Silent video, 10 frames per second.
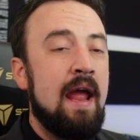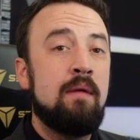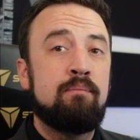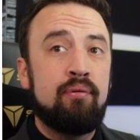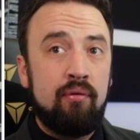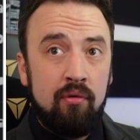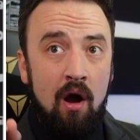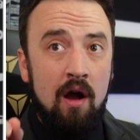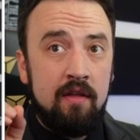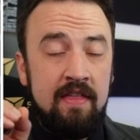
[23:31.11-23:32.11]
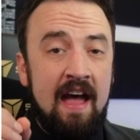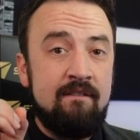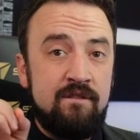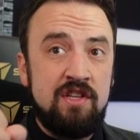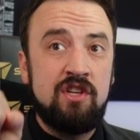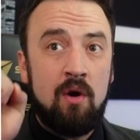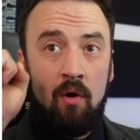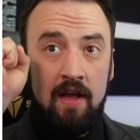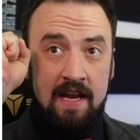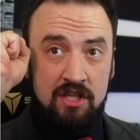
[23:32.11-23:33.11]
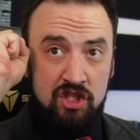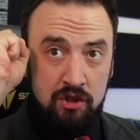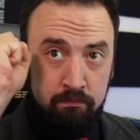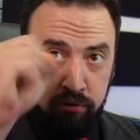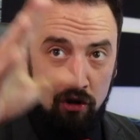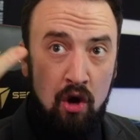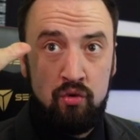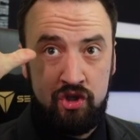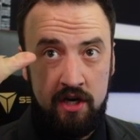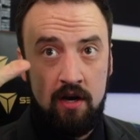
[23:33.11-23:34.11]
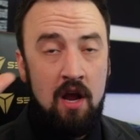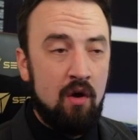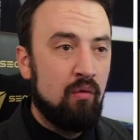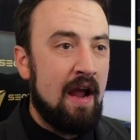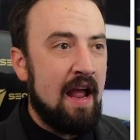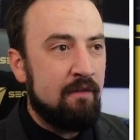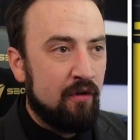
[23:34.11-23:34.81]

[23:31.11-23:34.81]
and proc that physical explosion, right?